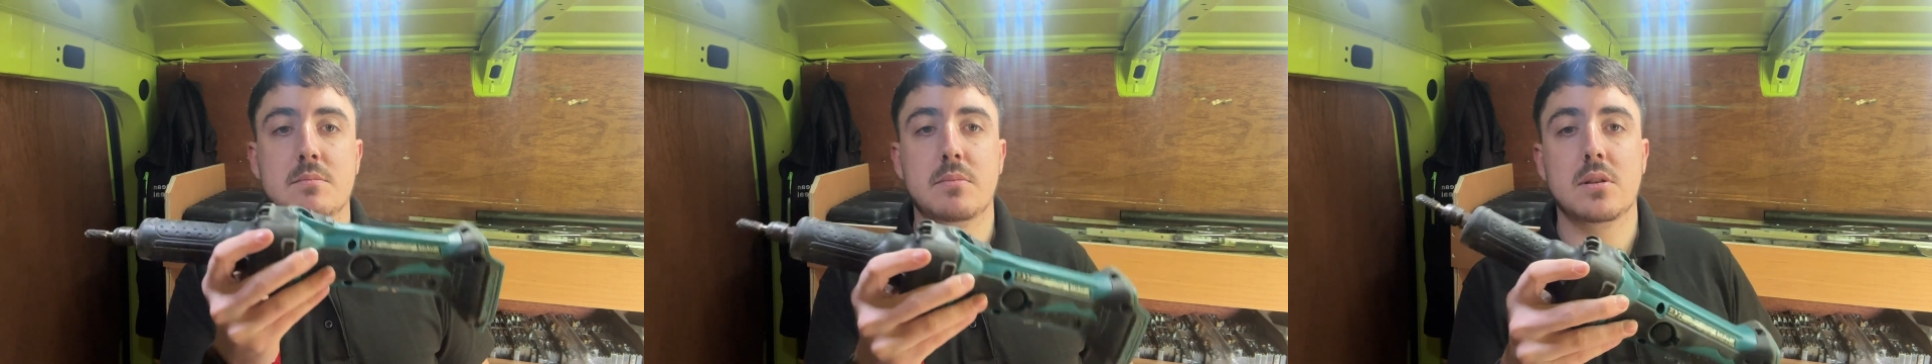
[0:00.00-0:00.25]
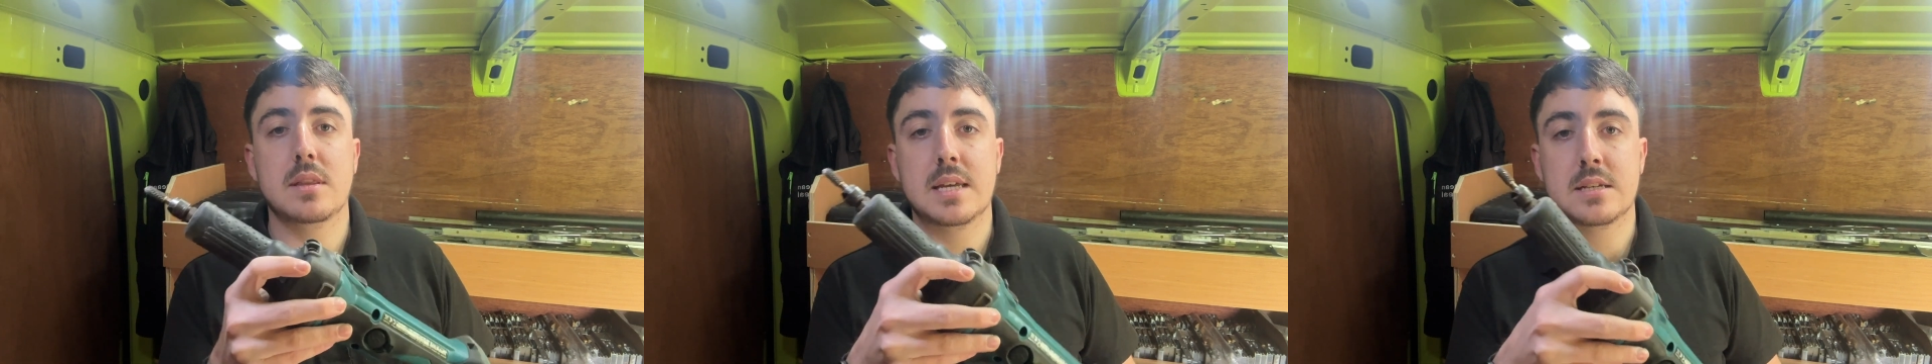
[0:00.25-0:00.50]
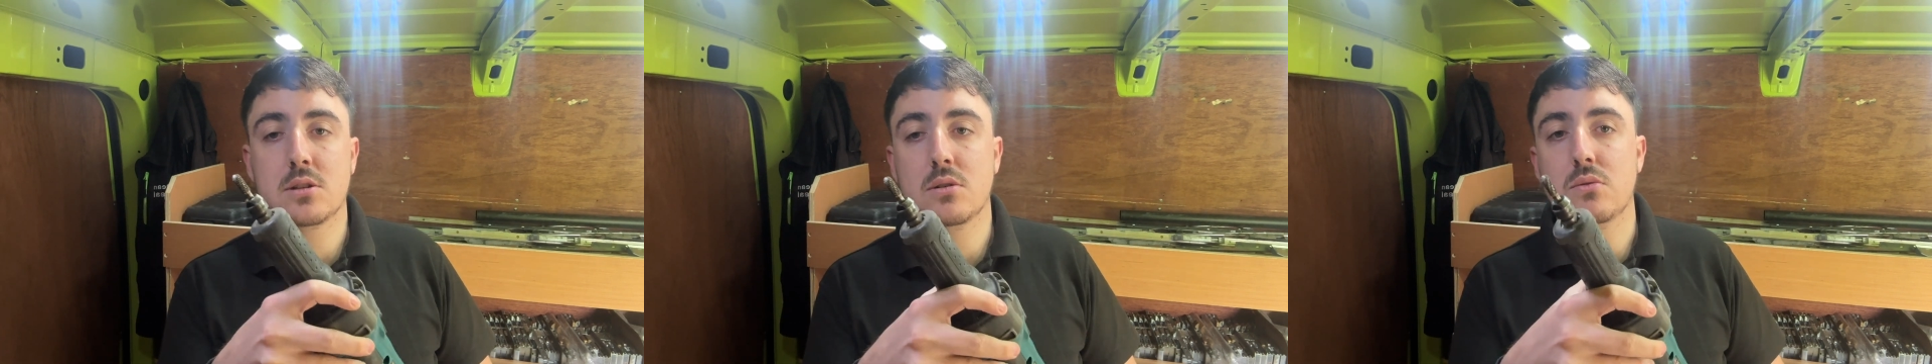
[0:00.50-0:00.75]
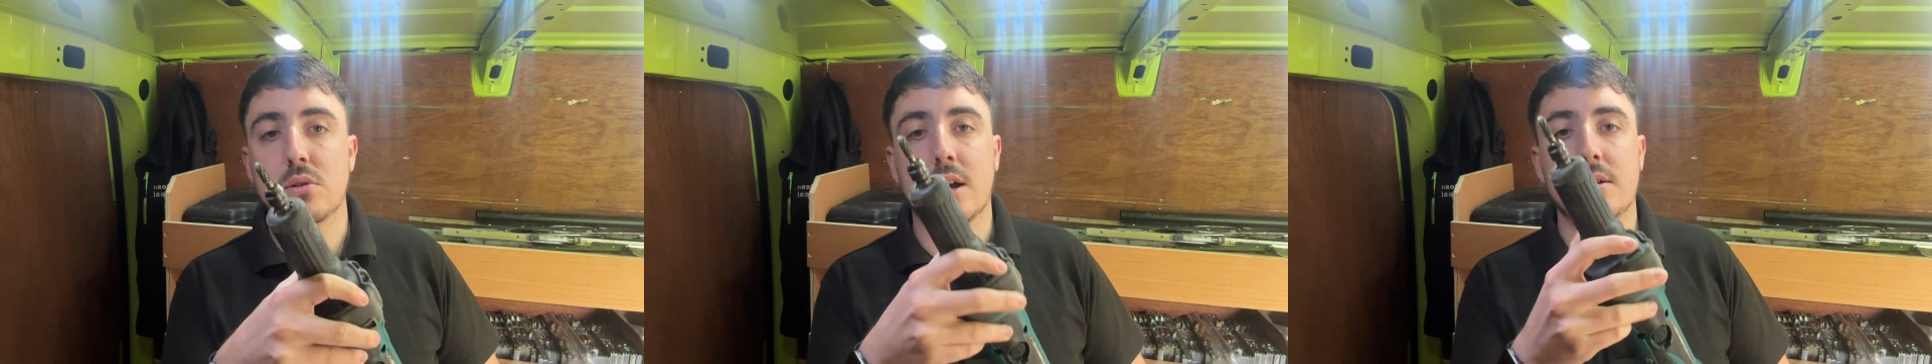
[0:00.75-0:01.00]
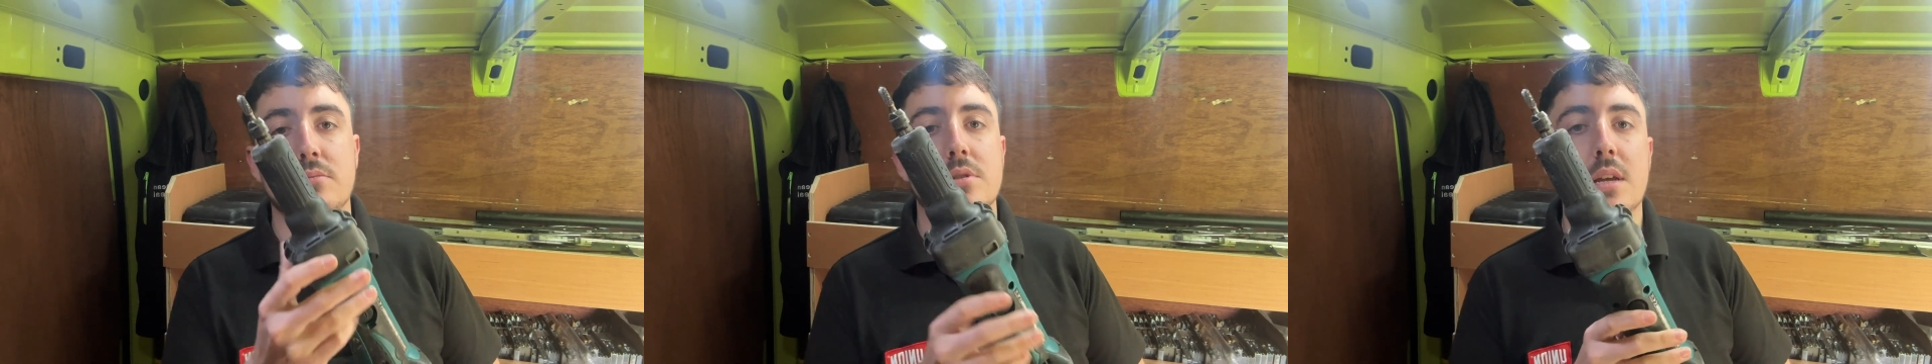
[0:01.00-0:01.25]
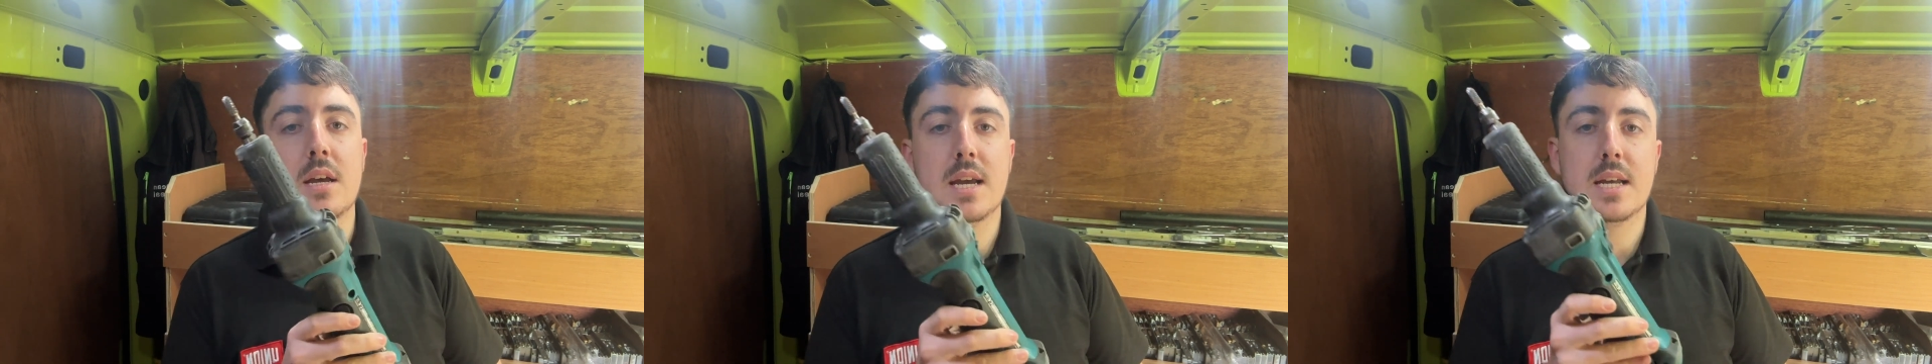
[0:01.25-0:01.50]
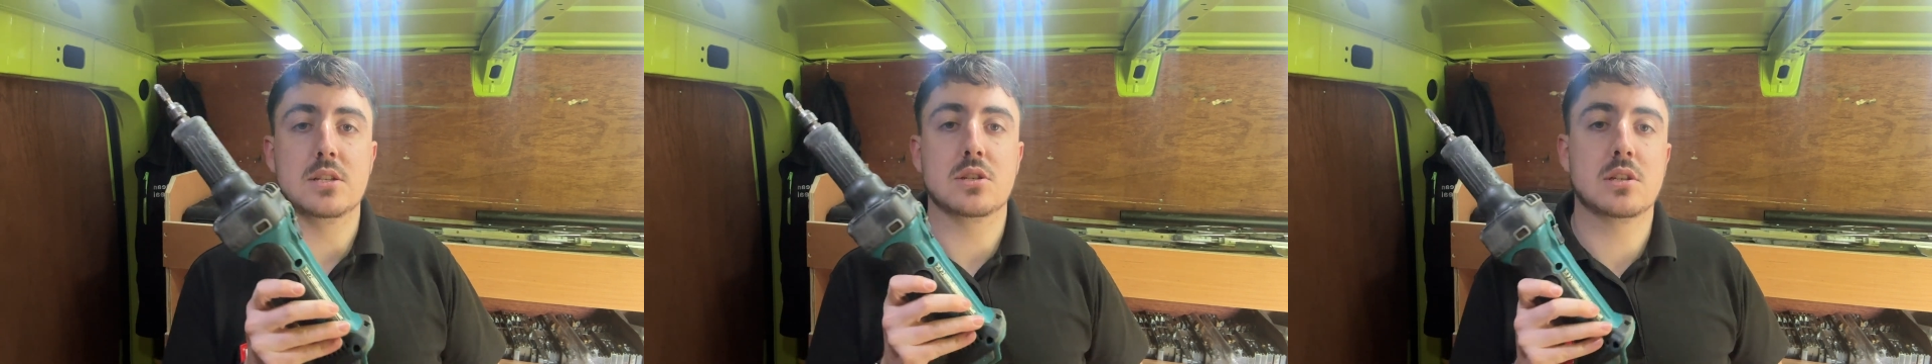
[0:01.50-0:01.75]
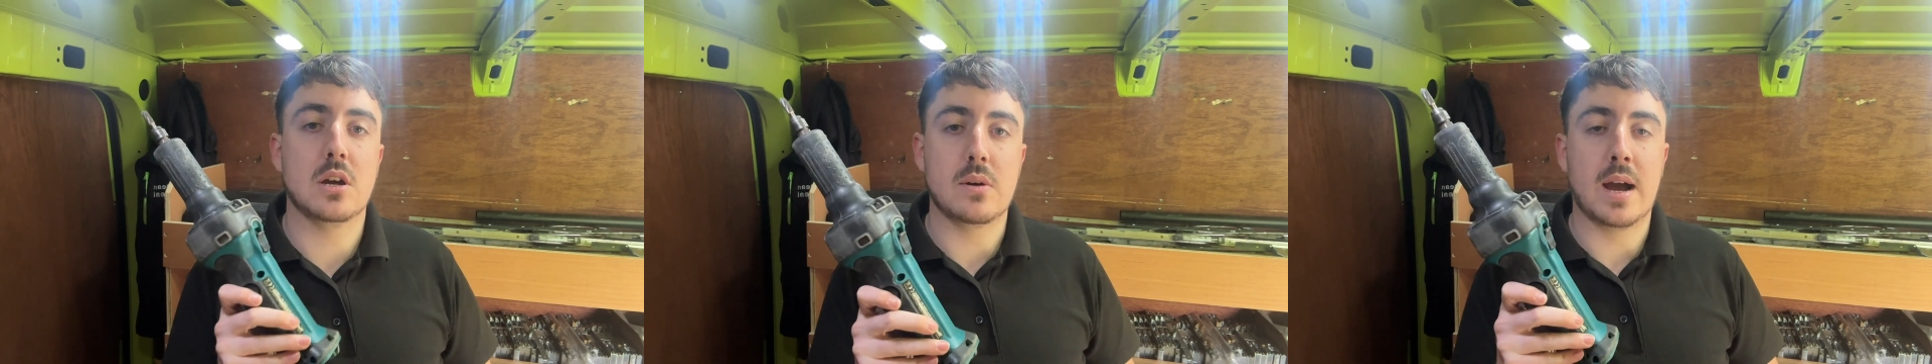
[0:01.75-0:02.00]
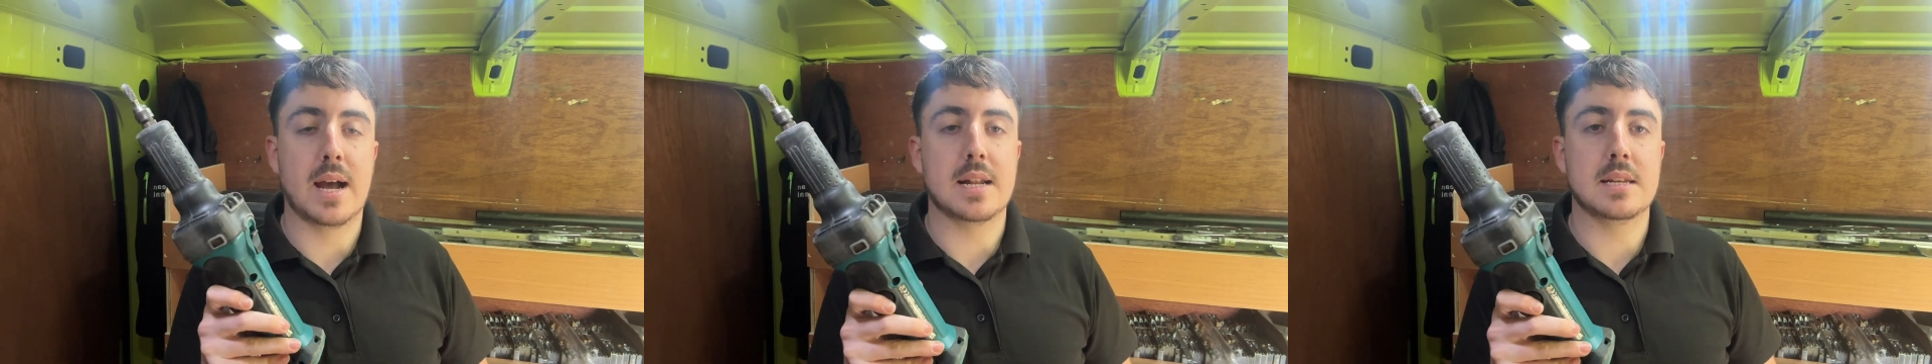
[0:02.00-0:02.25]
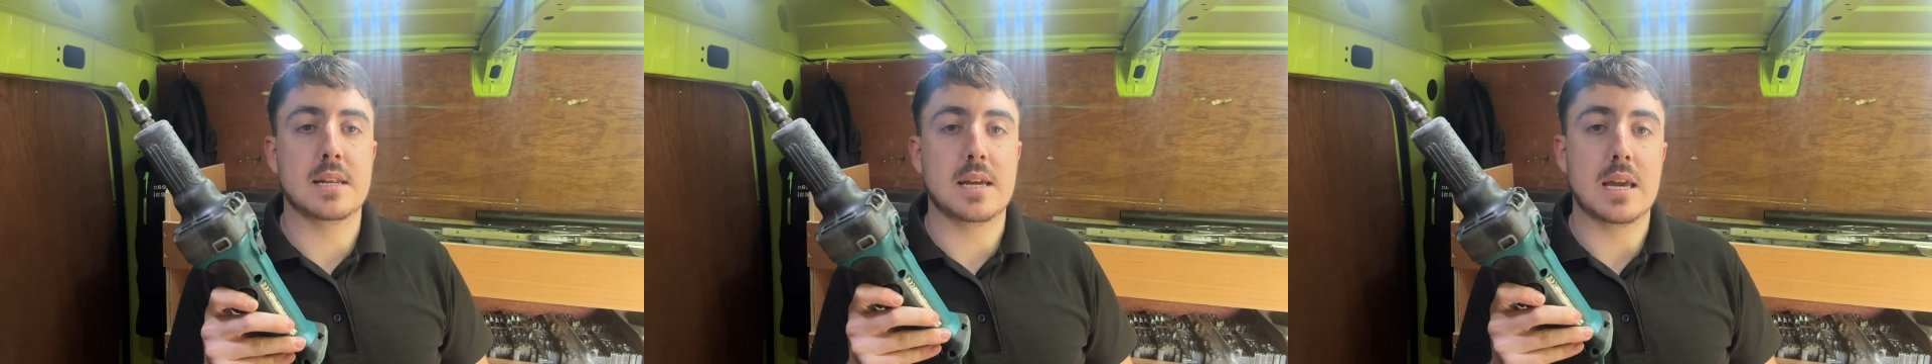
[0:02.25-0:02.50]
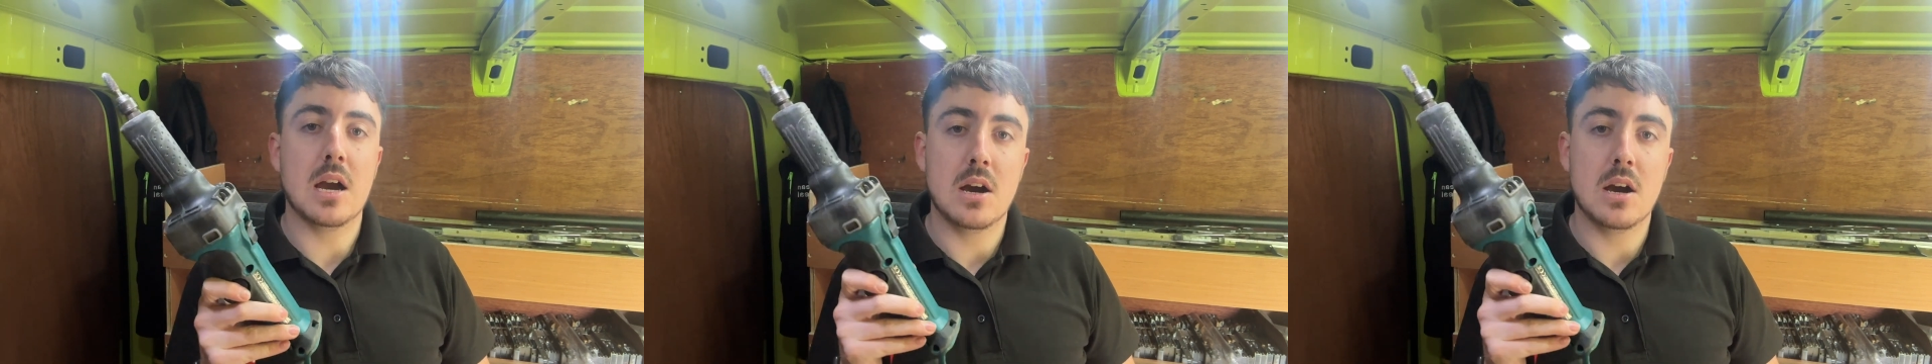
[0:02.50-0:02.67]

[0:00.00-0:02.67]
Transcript: but this tool comes in so handy.